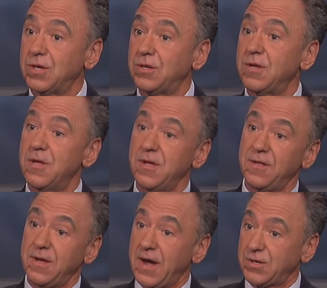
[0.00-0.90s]
in,
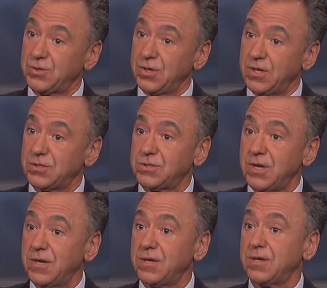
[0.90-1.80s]
they actually get
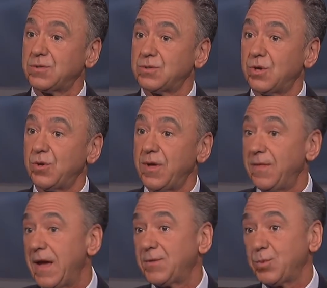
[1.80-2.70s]
stenting. So in
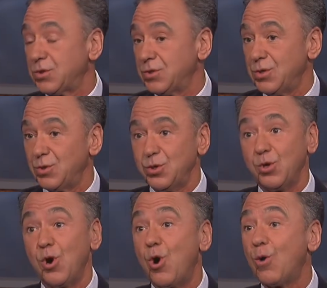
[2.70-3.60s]
that procedure, you
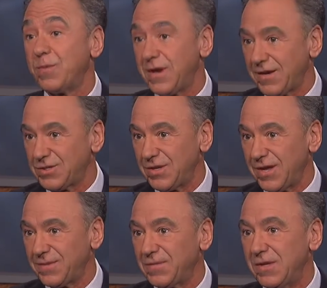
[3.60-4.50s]
go home the next
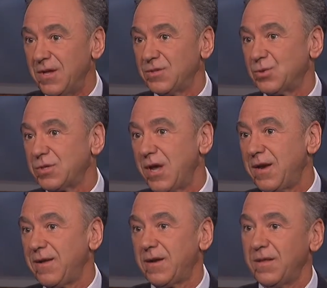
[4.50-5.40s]
day. So it's
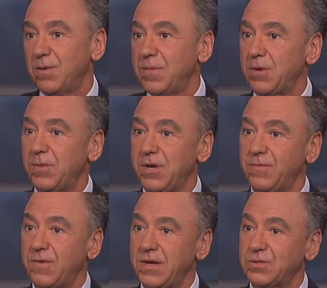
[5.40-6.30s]
kind of getting the minimally
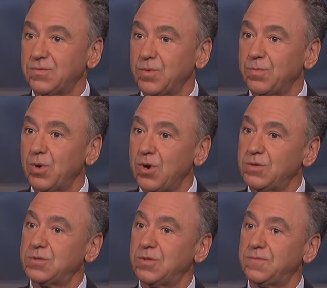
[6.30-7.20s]
invasive
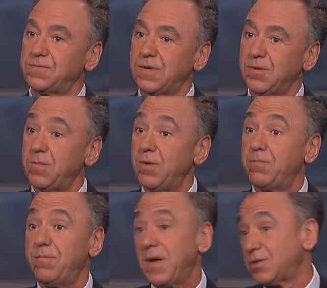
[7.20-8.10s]
approach of, uh,
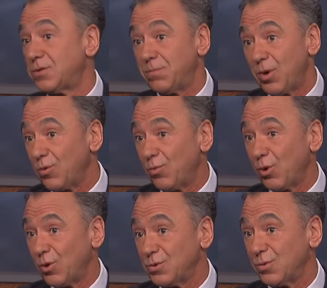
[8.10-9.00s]
of best of both
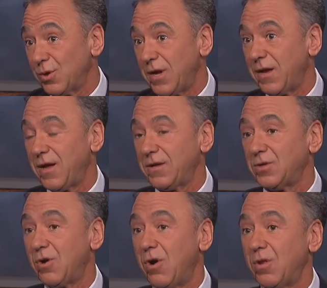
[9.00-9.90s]
worlds, really, I like
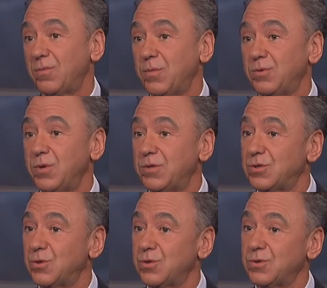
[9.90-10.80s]
to call it, between
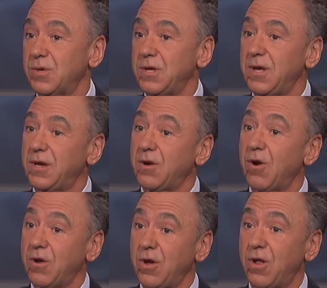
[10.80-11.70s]
surgery and
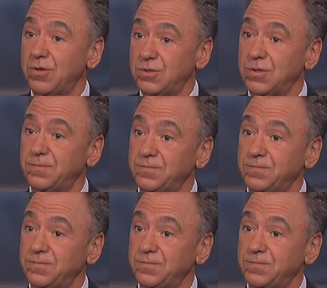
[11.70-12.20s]
cardiology